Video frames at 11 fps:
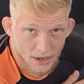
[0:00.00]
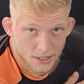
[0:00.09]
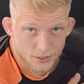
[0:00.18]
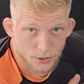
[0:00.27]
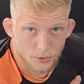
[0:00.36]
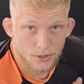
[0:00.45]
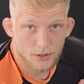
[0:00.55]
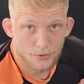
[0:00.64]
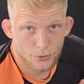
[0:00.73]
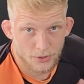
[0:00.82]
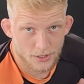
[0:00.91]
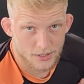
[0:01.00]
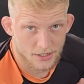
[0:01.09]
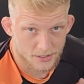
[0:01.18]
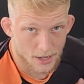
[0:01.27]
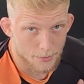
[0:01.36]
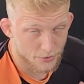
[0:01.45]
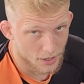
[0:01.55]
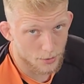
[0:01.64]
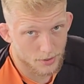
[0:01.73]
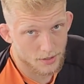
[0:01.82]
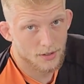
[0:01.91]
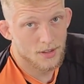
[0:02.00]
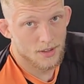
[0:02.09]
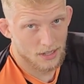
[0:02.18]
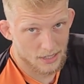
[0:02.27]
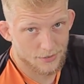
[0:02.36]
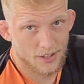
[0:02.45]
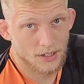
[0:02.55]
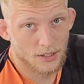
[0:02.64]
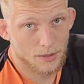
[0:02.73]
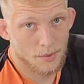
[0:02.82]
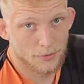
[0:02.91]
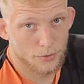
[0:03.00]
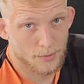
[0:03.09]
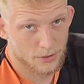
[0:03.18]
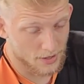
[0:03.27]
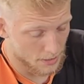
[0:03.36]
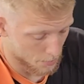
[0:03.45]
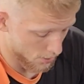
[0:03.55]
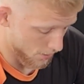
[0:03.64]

belly so the foot doesn't escape. For now, I want to leave it a little bit for my training